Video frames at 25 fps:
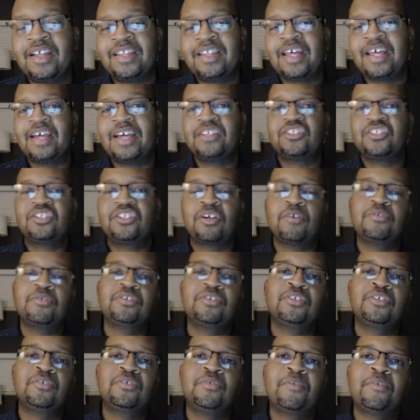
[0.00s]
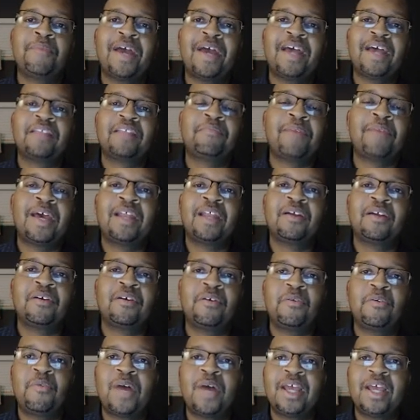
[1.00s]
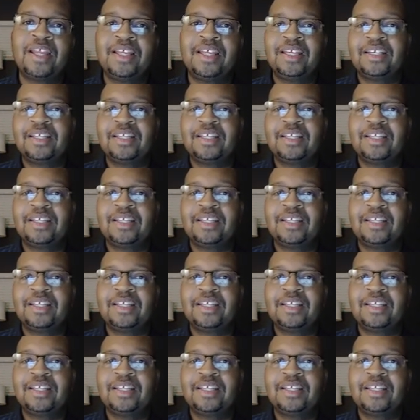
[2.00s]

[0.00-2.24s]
that shows you a mathematical way to